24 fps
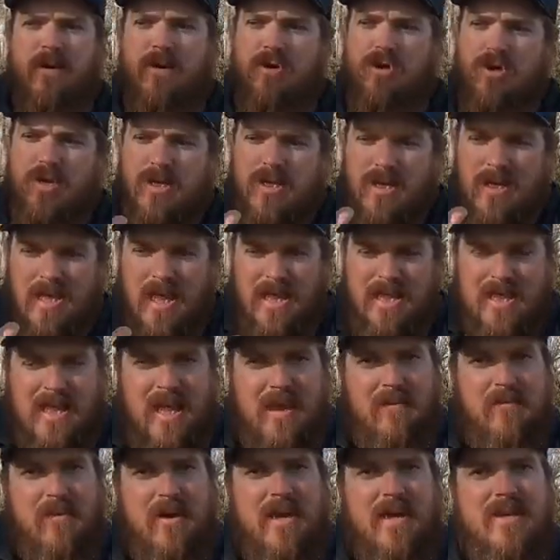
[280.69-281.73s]
Just let
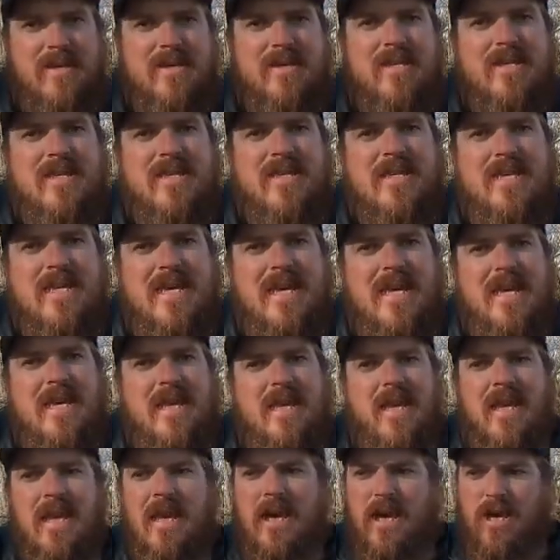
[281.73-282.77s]
that bait sit.
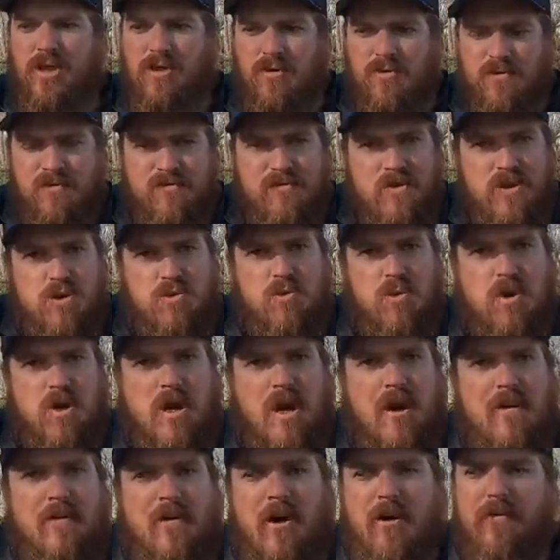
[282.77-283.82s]
Those fish will
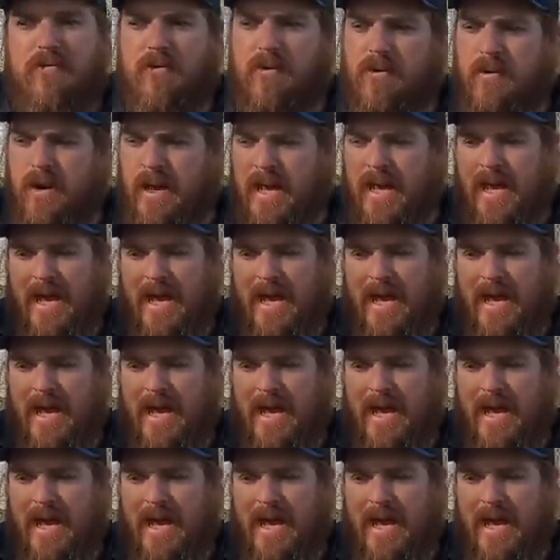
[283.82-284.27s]
come over,